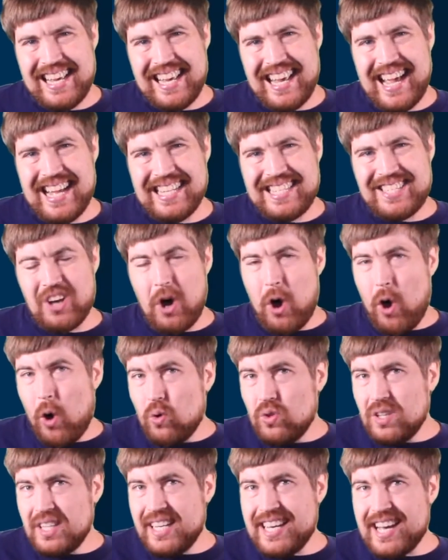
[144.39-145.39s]
it's
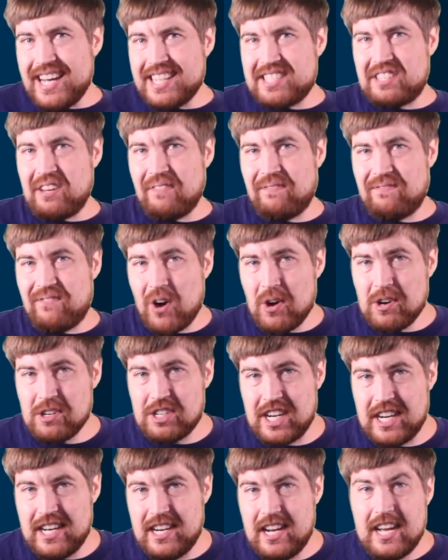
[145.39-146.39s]
only a
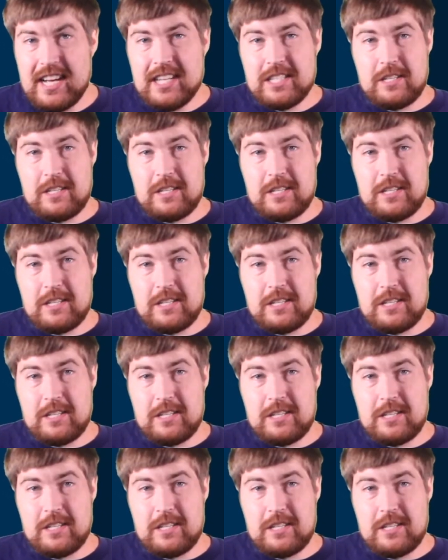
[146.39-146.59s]
subversion